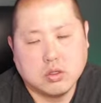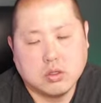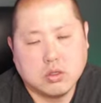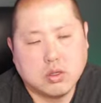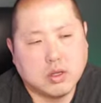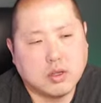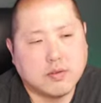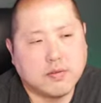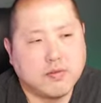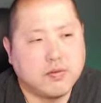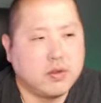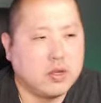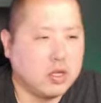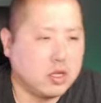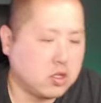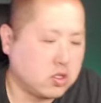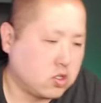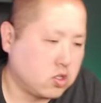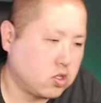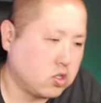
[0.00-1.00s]
like
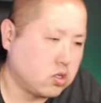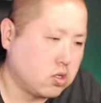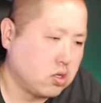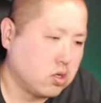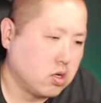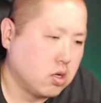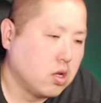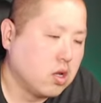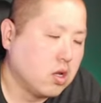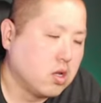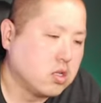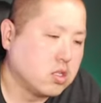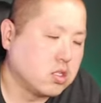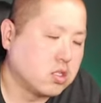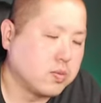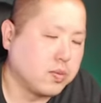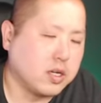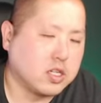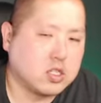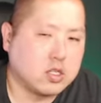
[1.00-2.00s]
fish,
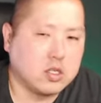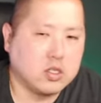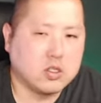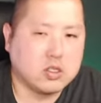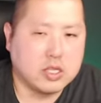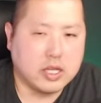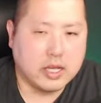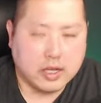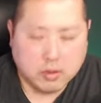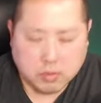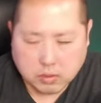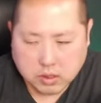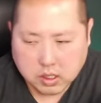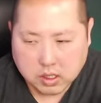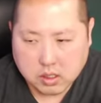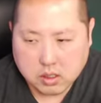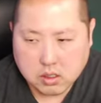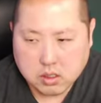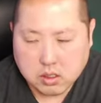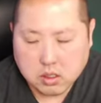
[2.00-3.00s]
especially
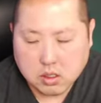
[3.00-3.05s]
salmon.